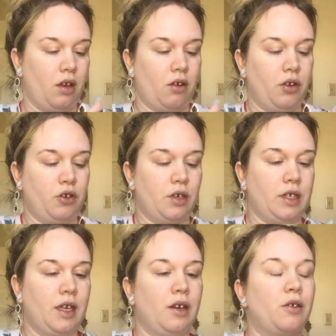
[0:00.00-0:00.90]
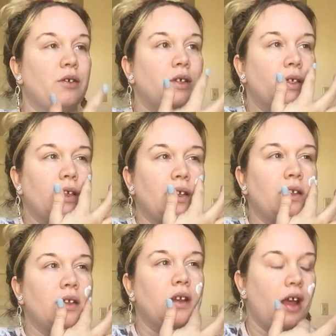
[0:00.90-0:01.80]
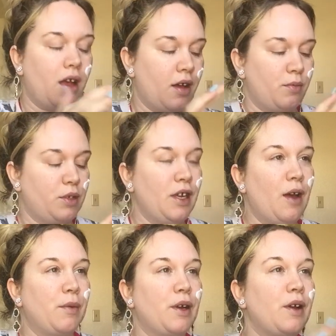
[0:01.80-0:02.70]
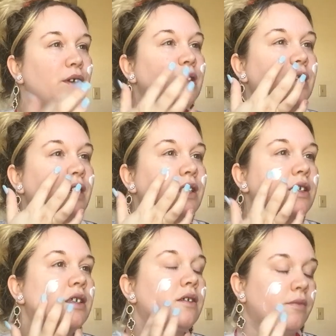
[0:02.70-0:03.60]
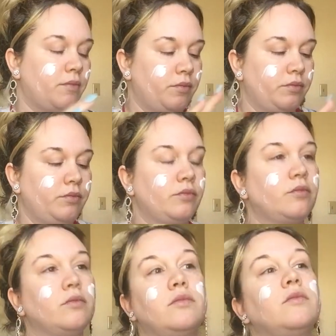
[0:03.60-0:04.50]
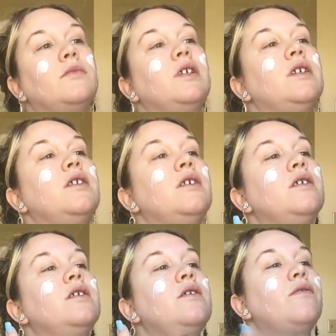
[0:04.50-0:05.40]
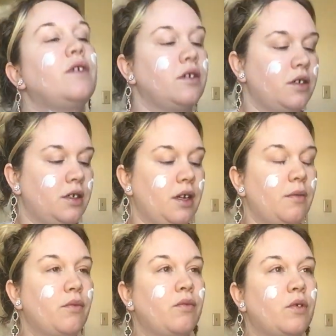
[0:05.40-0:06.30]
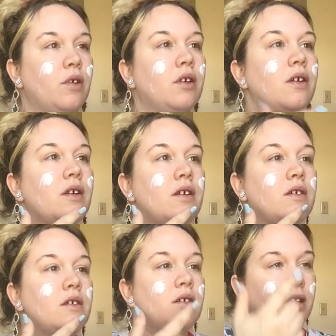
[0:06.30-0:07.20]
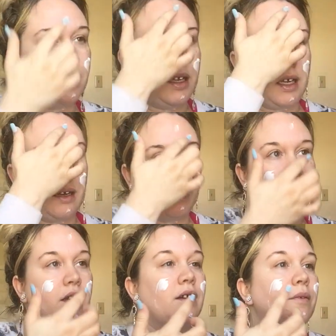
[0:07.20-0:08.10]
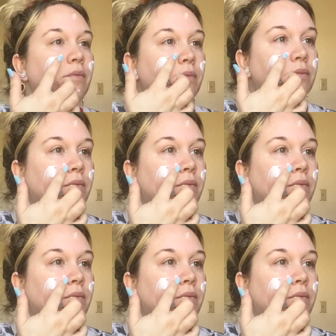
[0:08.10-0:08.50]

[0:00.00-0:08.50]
All you dry skin girls. So yeah, I'm going to go ahead and do this because this is the first step for any kind of makeup.